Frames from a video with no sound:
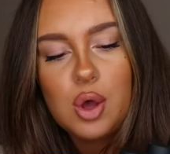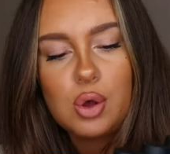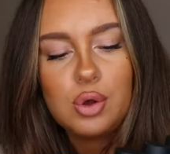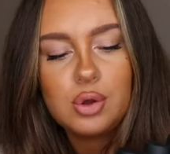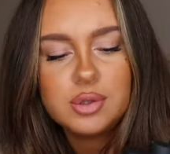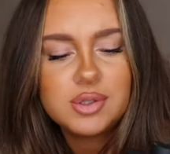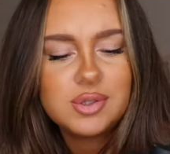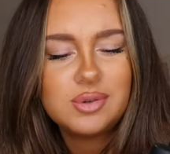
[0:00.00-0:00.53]

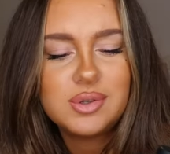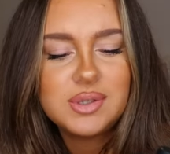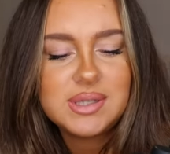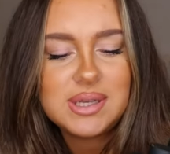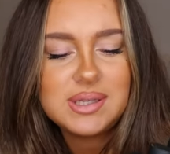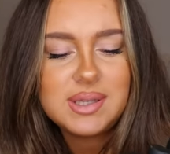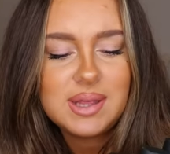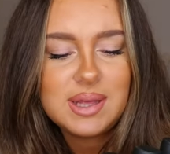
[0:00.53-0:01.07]
hot
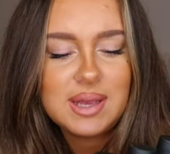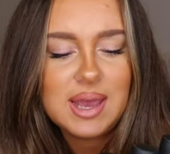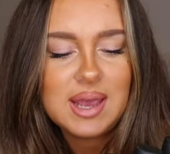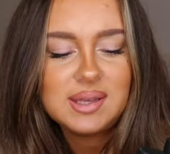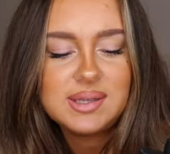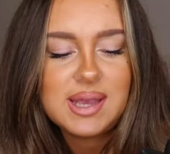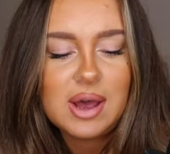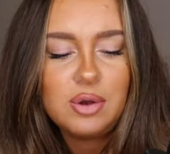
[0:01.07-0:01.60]
sauces, I think it
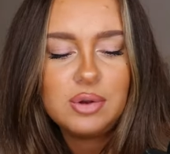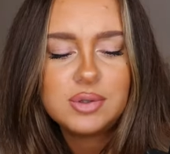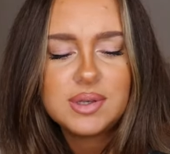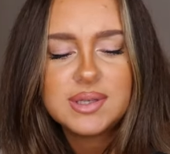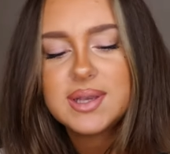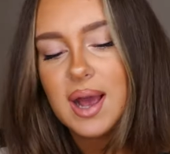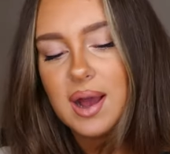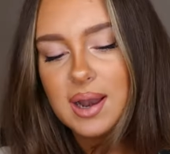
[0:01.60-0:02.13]
is. Yeah, hot
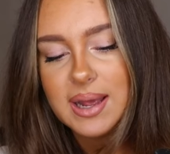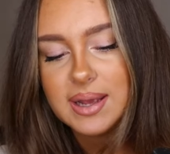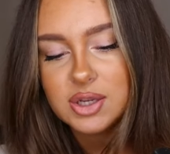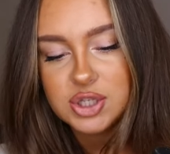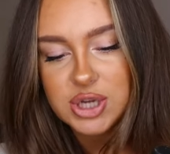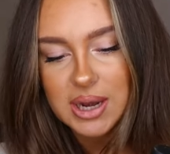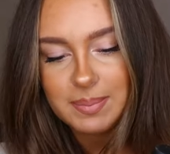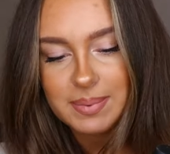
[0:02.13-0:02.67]
sauce, garlic,
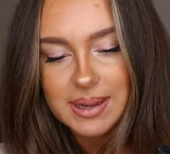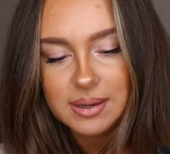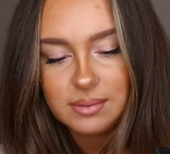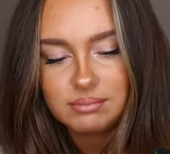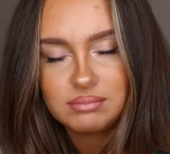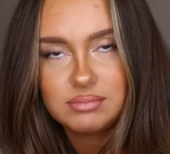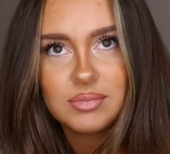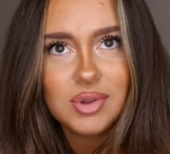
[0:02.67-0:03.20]
jalapeno,
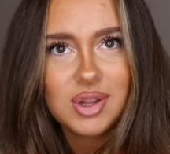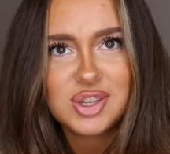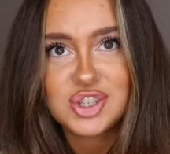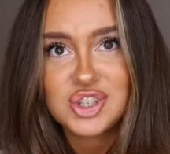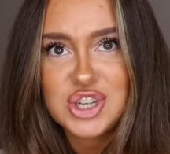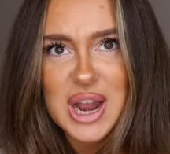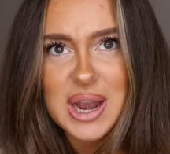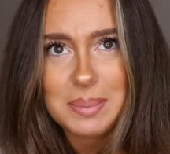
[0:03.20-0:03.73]

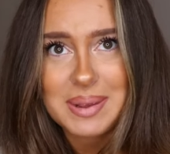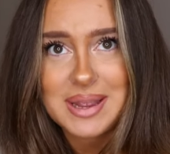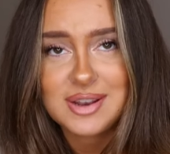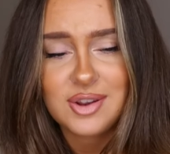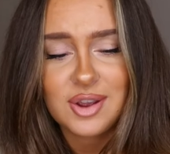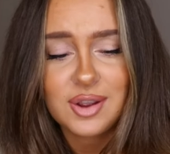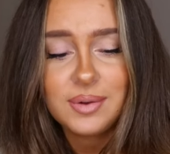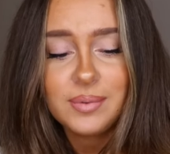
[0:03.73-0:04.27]

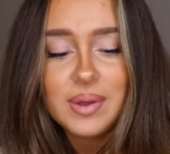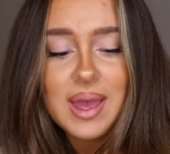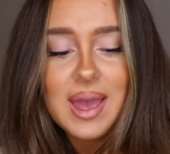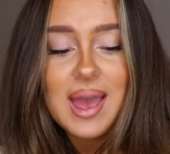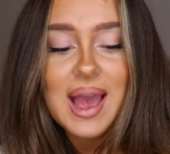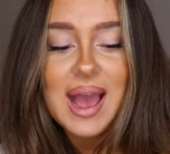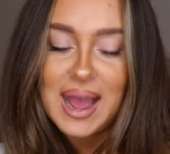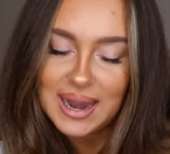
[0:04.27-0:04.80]

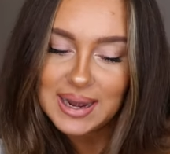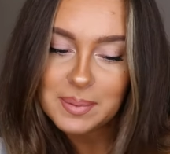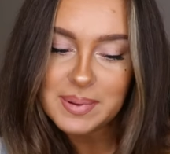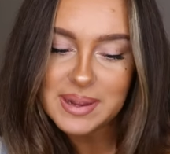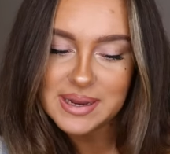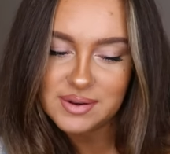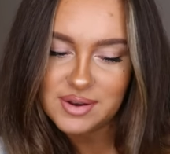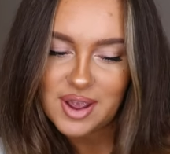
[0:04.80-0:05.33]

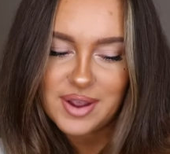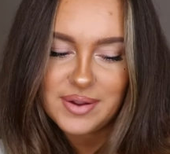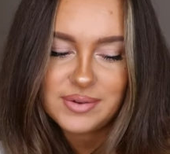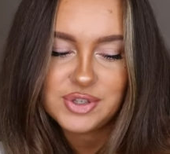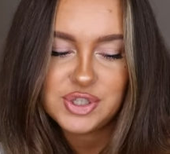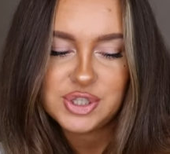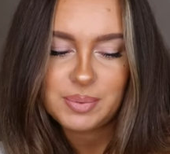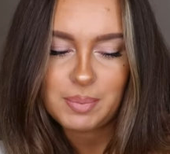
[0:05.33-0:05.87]

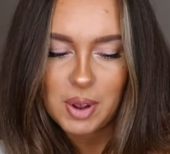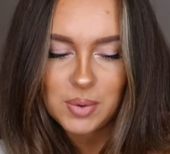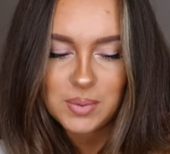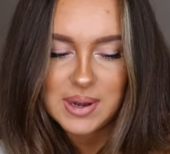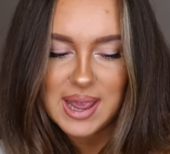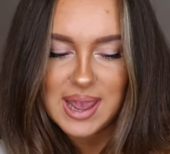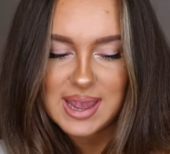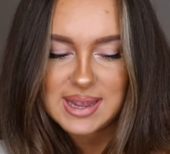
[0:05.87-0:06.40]

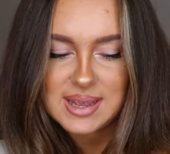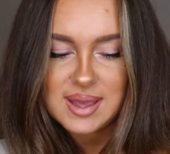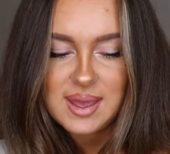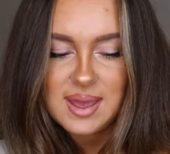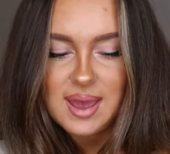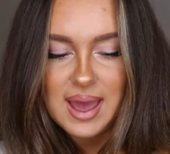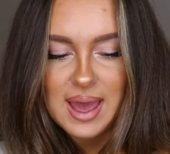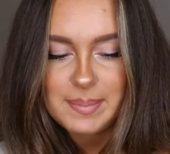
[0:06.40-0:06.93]
chipotle,
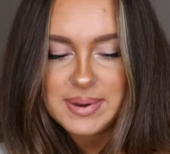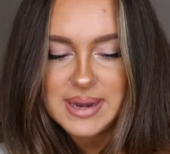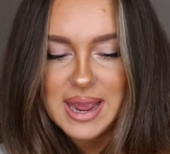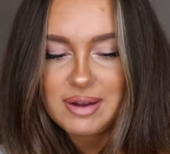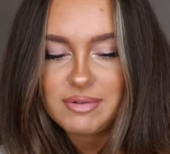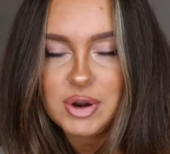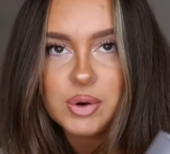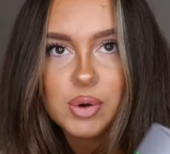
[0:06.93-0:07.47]

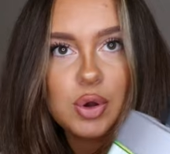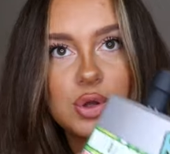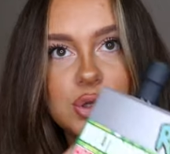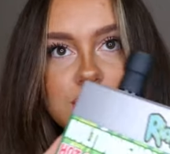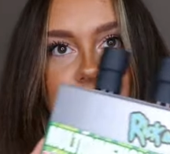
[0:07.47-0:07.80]
habanero hot